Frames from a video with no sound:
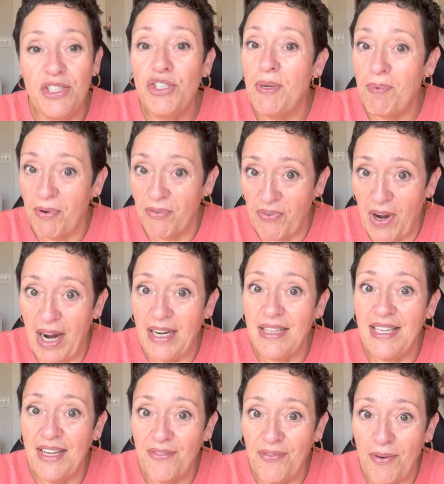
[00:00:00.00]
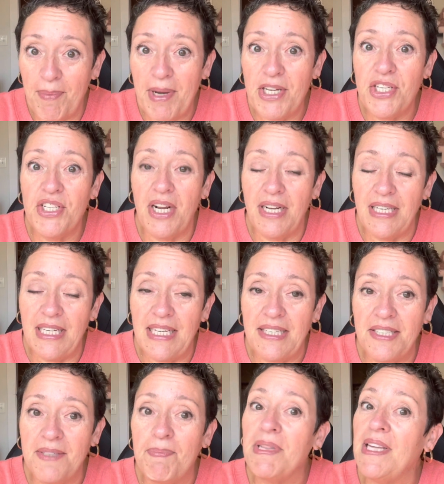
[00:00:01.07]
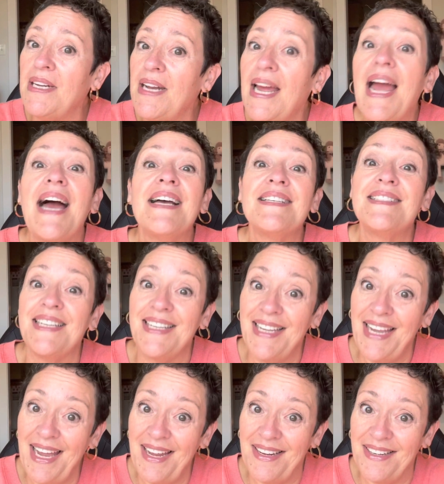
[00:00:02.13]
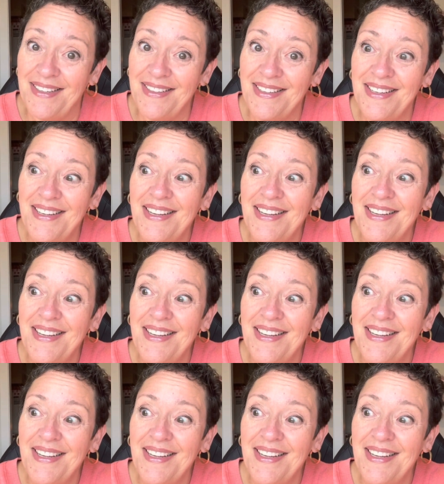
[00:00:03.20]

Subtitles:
She provided the information I needed, but then I asked again.